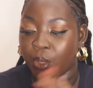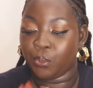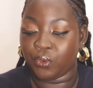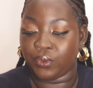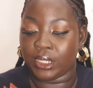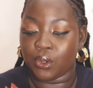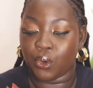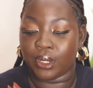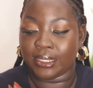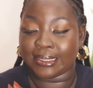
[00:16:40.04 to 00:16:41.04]
Moving
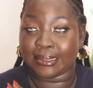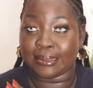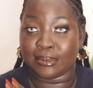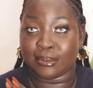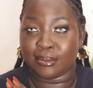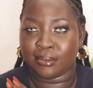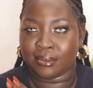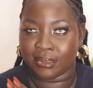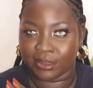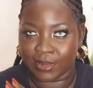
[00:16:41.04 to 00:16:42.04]
on to
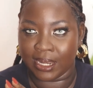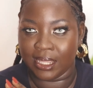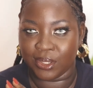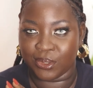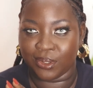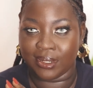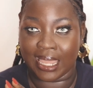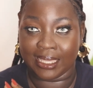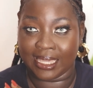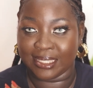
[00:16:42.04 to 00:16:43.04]
smelling good
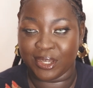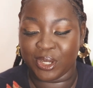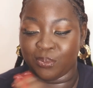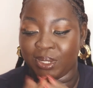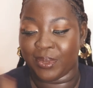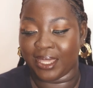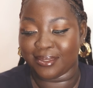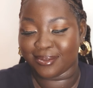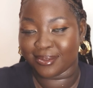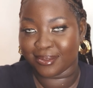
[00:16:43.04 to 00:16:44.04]
and getting
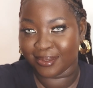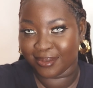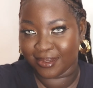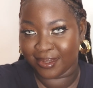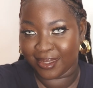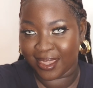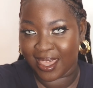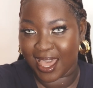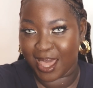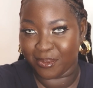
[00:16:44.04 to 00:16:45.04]
compliments.
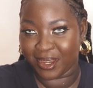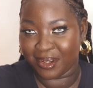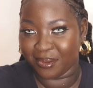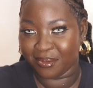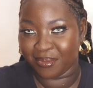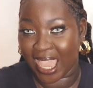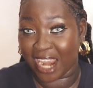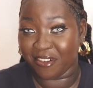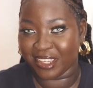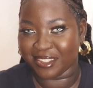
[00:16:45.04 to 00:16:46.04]

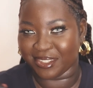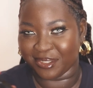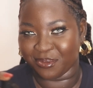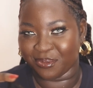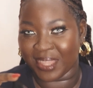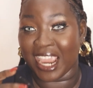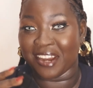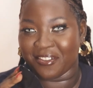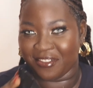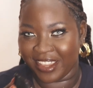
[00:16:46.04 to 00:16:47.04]
I raise
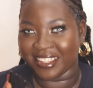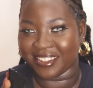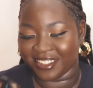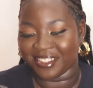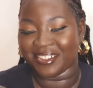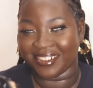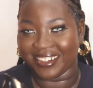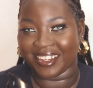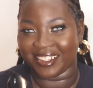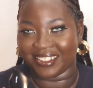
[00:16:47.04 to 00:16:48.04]
you,
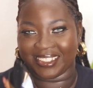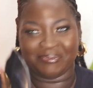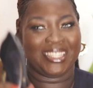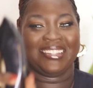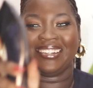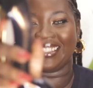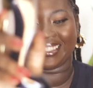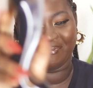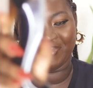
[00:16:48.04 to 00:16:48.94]
good girl, because